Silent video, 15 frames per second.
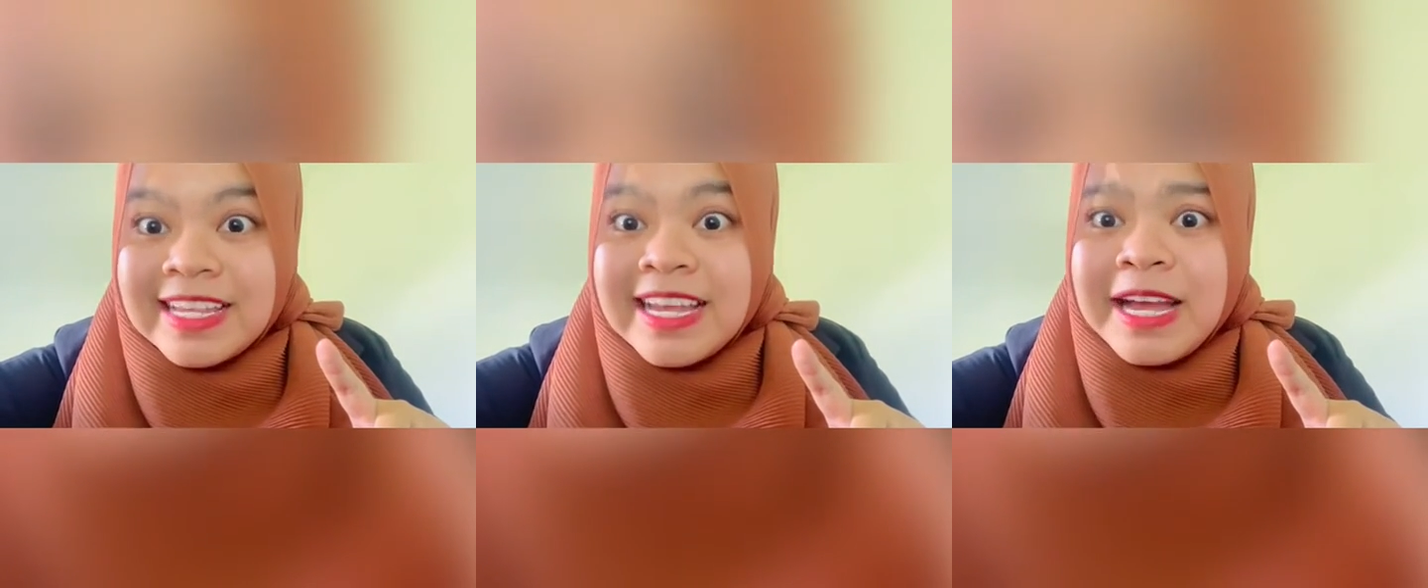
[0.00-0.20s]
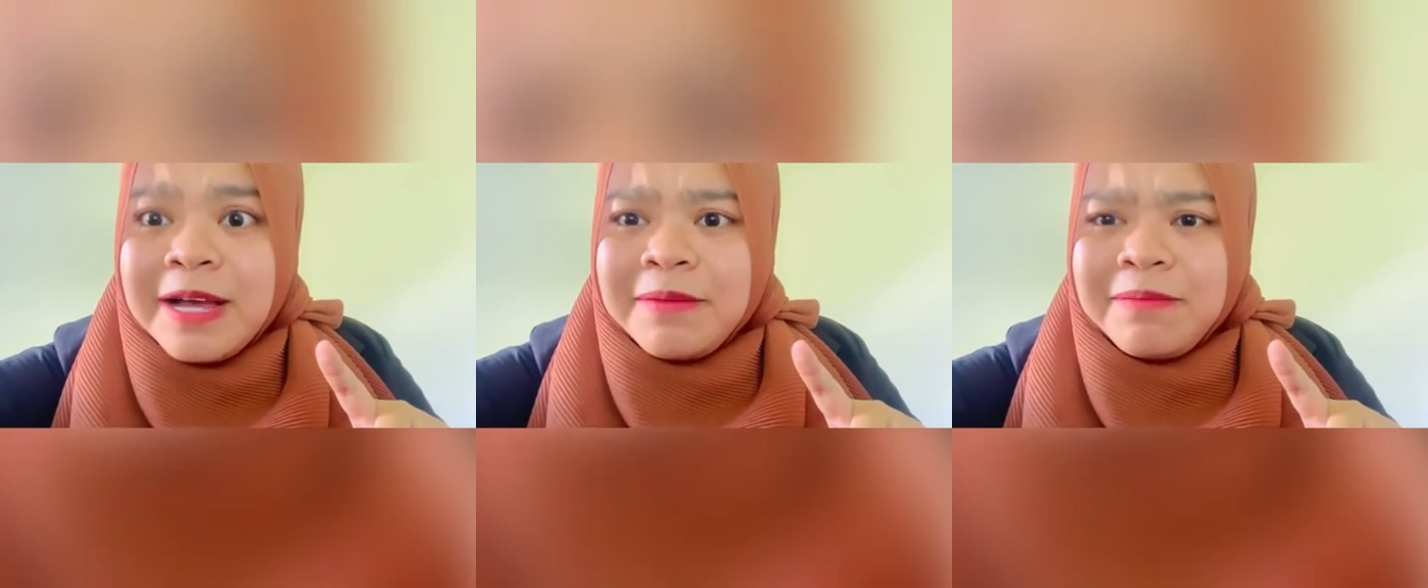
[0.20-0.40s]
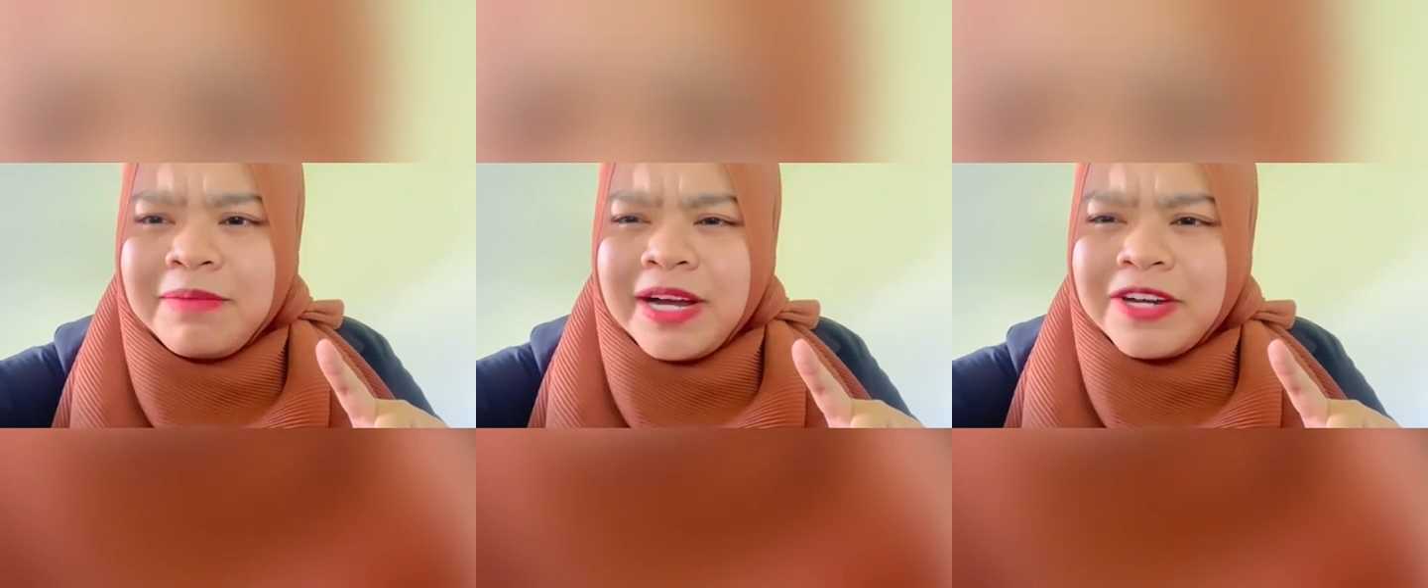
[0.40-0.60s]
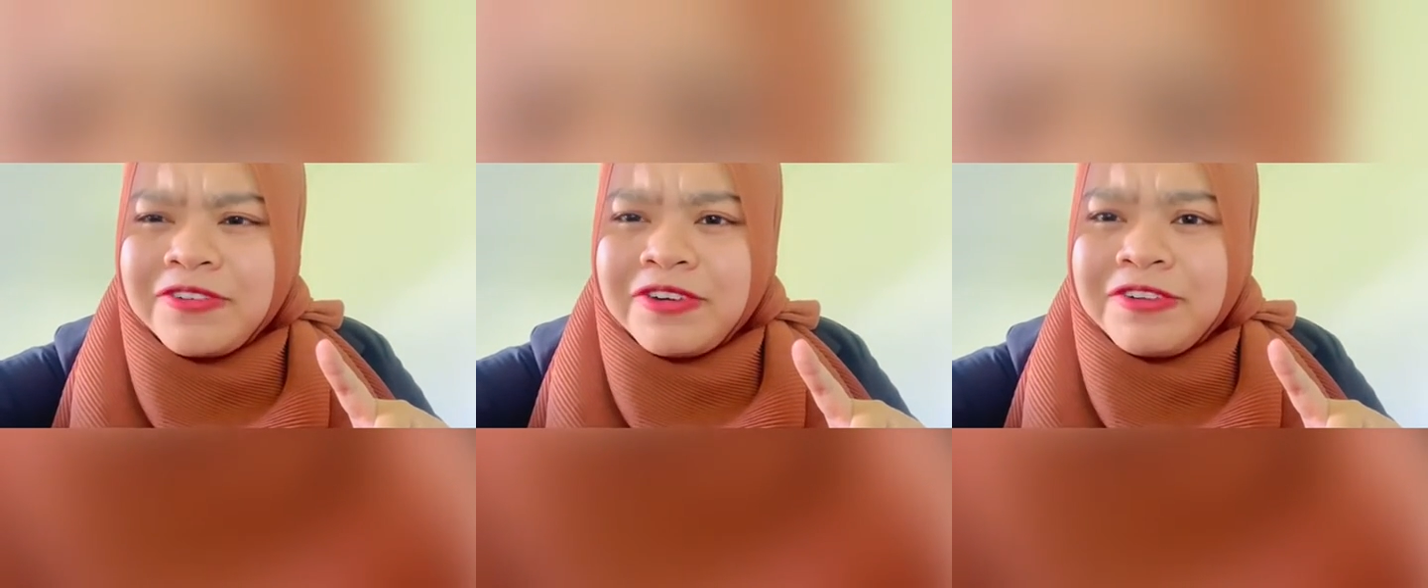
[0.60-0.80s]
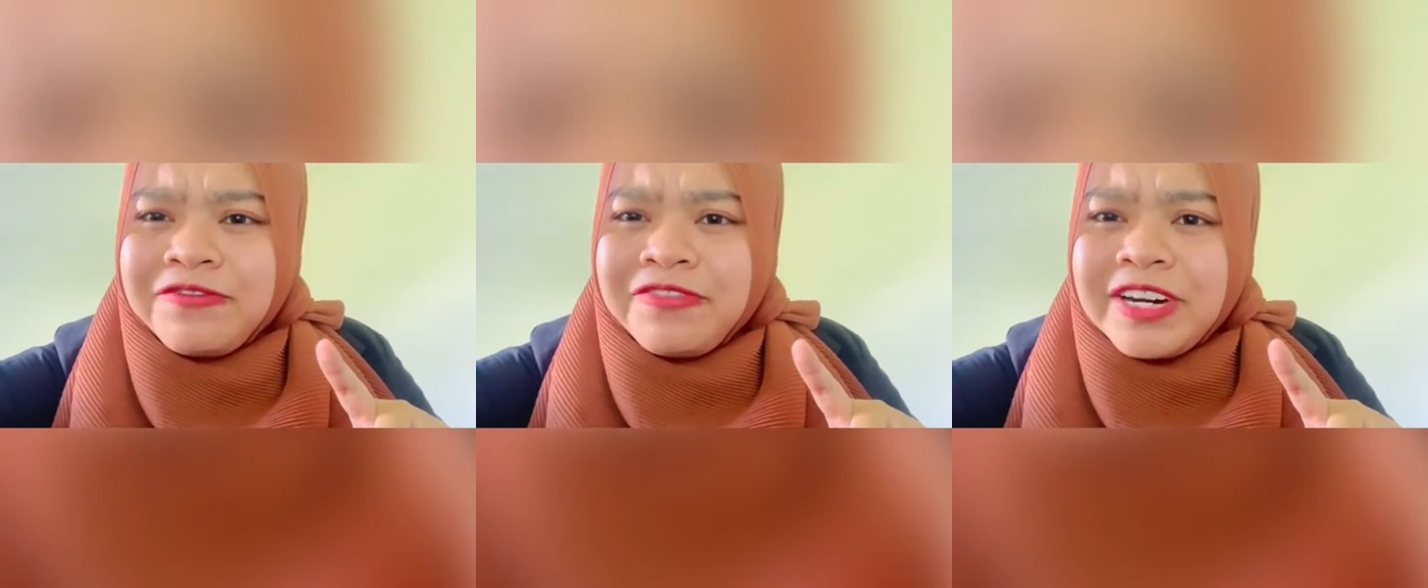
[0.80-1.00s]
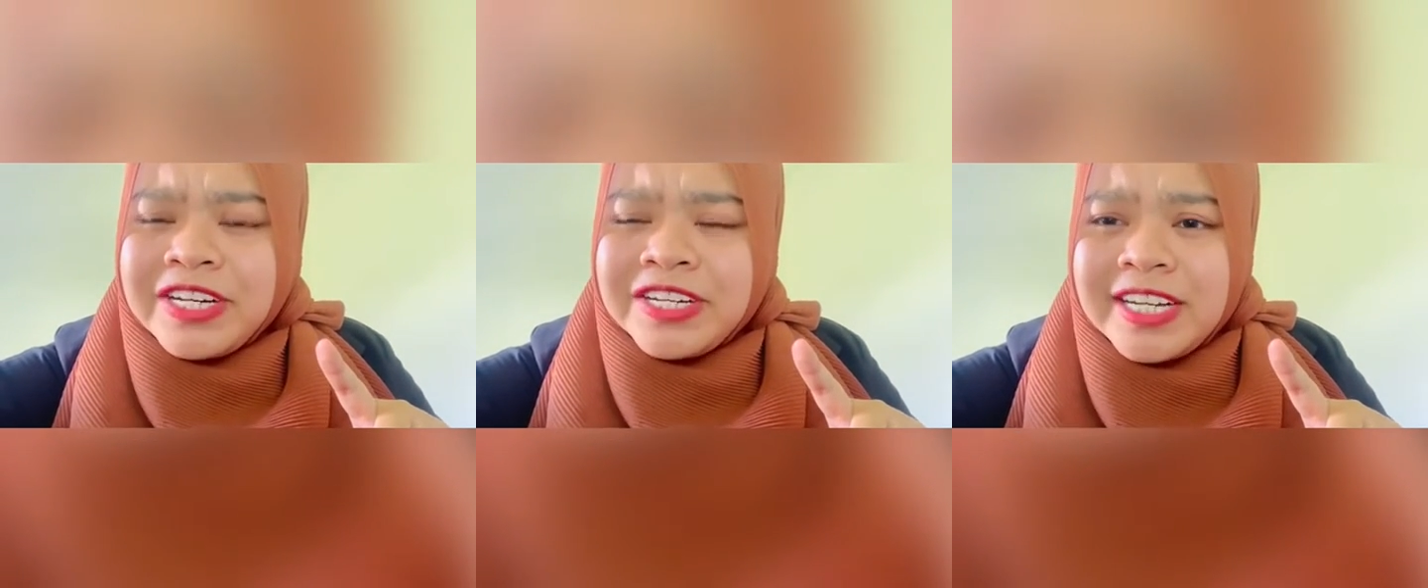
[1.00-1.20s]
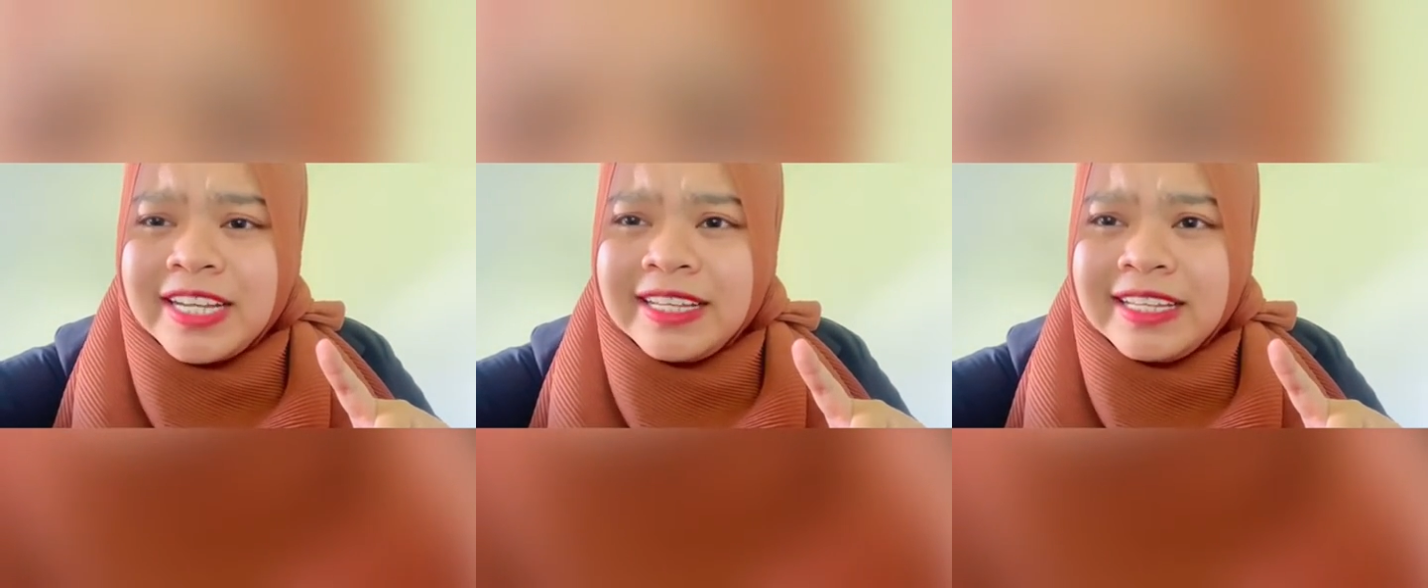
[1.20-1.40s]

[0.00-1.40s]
But refreshingly